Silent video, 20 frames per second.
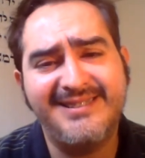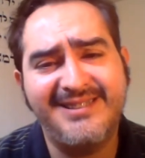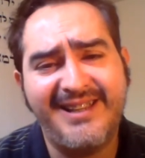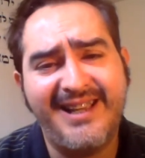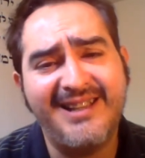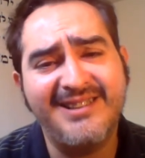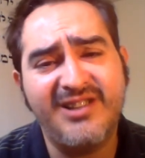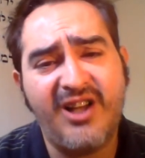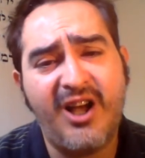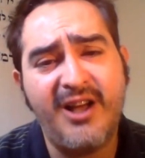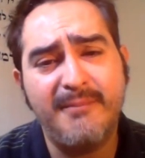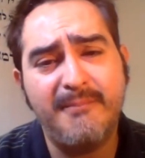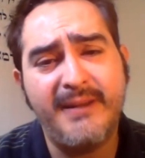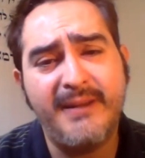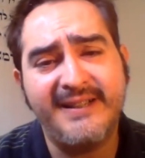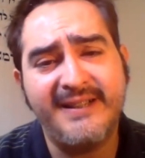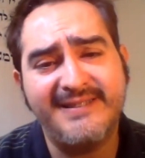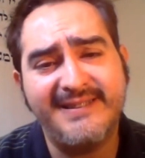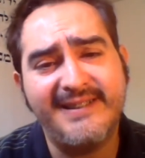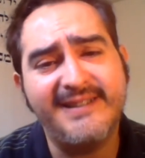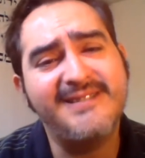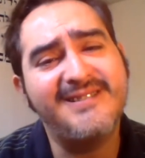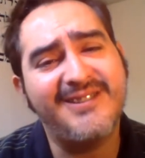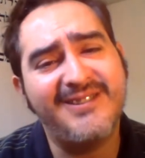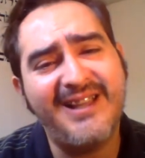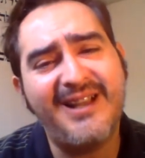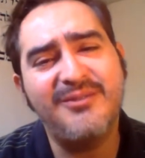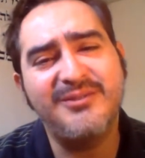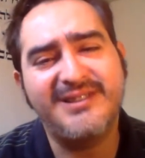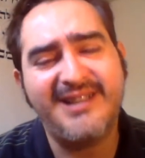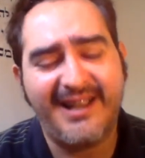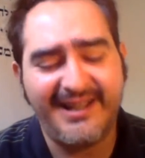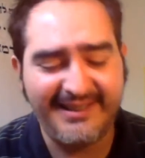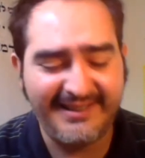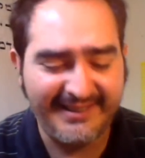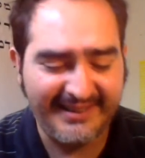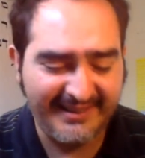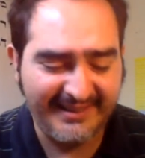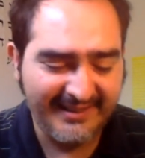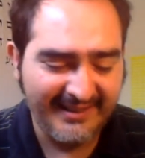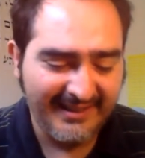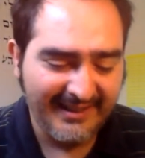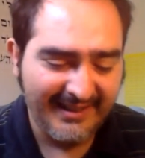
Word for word: He has hot pink seats, so that was kind of neat.